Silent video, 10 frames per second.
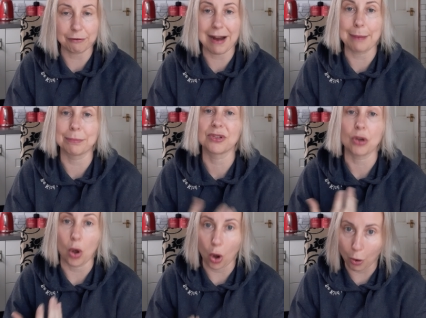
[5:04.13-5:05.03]

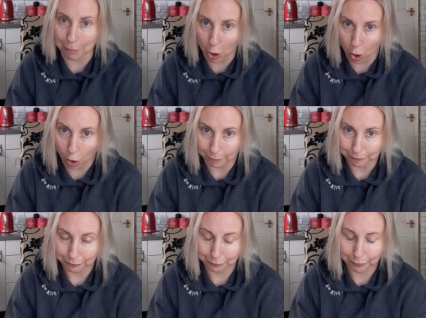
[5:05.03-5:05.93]
grams or more.
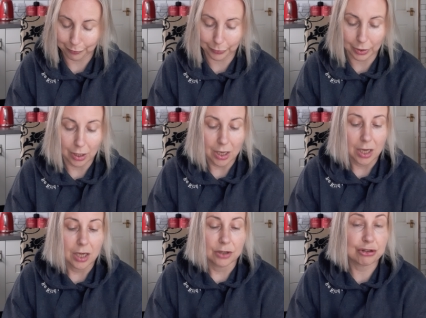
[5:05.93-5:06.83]

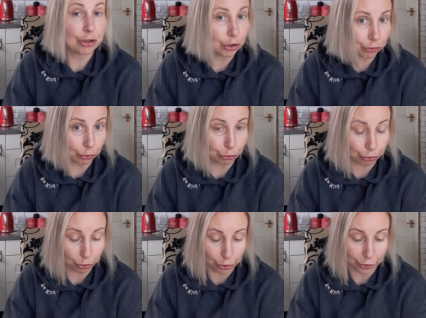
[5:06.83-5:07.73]
Total
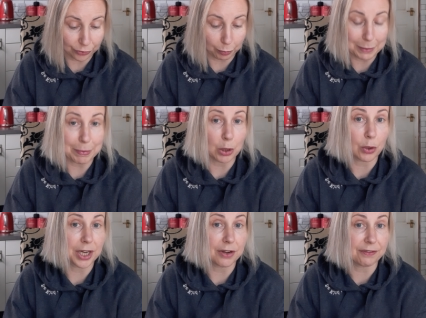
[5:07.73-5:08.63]
sugars, we'd be
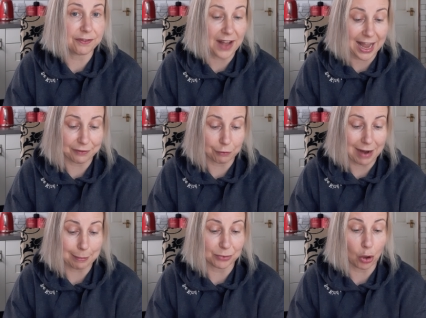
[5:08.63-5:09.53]
looking at 5
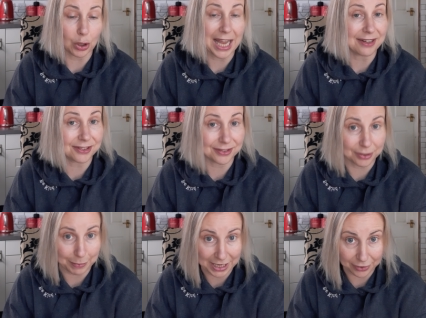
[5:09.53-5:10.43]
grams or less to
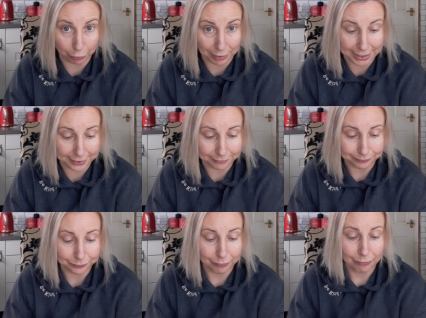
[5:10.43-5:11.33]
be in the green.
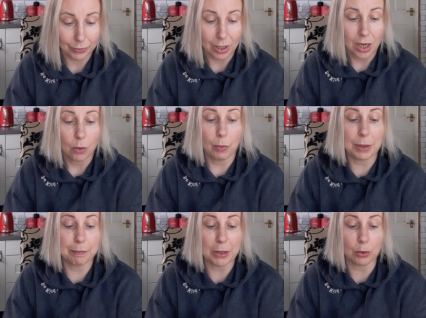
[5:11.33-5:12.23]

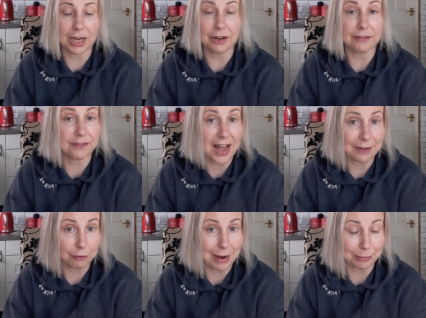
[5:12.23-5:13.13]
We'd be looking at
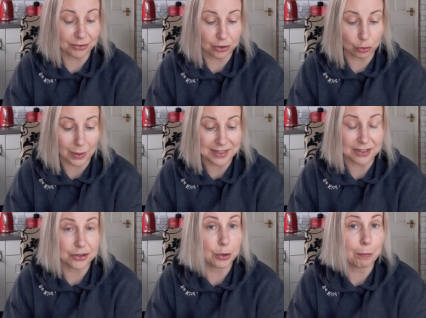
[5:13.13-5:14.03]
5 grams to
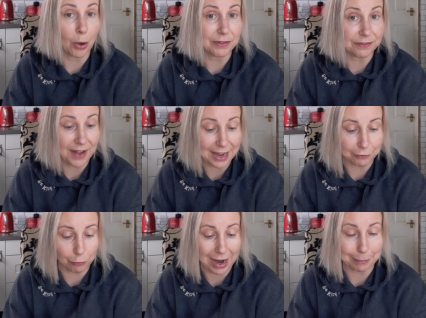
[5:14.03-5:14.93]

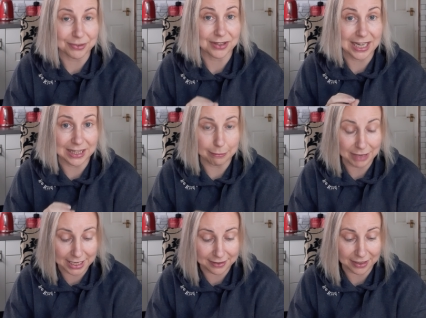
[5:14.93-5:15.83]
22.5 grams in the
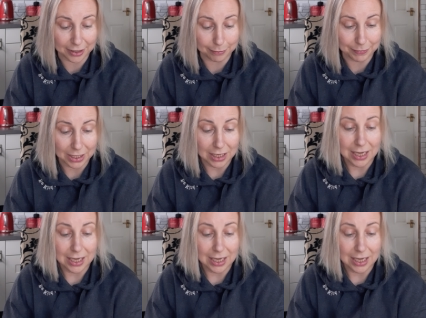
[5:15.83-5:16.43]
medium,